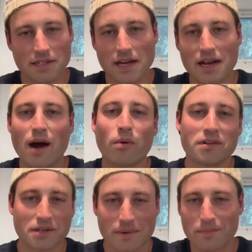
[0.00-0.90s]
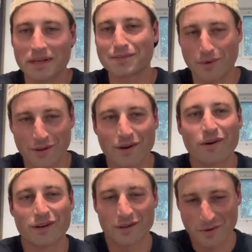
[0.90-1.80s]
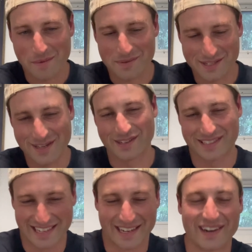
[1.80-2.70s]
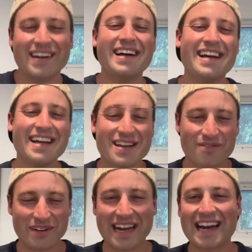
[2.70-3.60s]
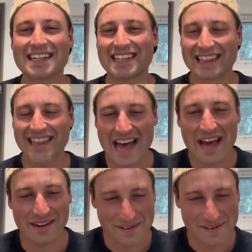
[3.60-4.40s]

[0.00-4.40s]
Sunset. I want to talk about baseball, though, on a new episode. So yeah. no, we'll we definitely.